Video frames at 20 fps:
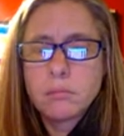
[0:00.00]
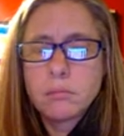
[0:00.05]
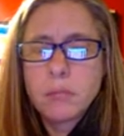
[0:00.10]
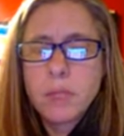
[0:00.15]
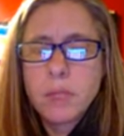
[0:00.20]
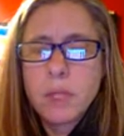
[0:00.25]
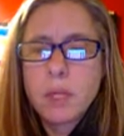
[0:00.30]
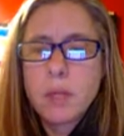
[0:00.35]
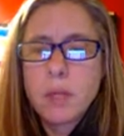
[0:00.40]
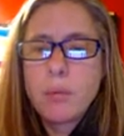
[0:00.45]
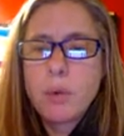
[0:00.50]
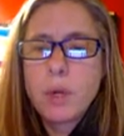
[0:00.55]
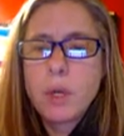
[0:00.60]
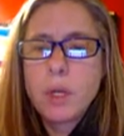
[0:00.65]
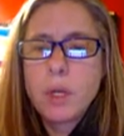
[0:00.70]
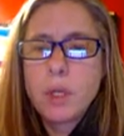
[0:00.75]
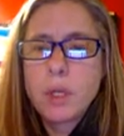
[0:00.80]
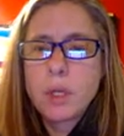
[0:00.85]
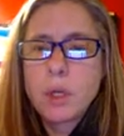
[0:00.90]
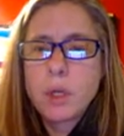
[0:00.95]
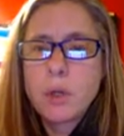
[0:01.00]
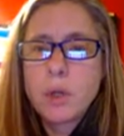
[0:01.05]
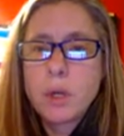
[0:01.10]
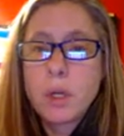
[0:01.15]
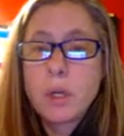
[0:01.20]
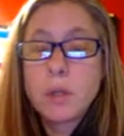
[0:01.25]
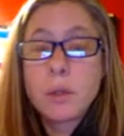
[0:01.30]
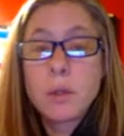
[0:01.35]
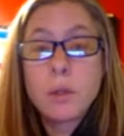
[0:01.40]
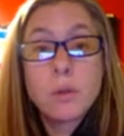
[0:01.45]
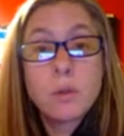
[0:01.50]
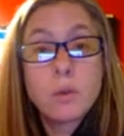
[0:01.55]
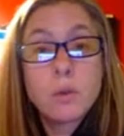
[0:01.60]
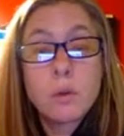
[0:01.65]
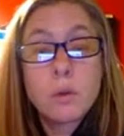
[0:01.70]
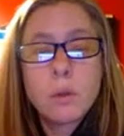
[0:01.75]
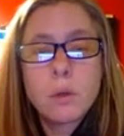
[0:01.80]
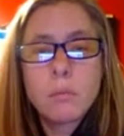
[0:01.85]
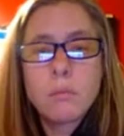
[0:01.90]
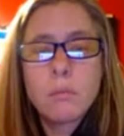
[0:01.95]
And the British are trying to
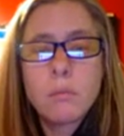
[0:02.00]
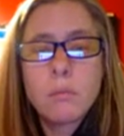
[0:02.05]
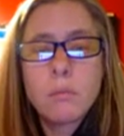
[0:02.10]
control them.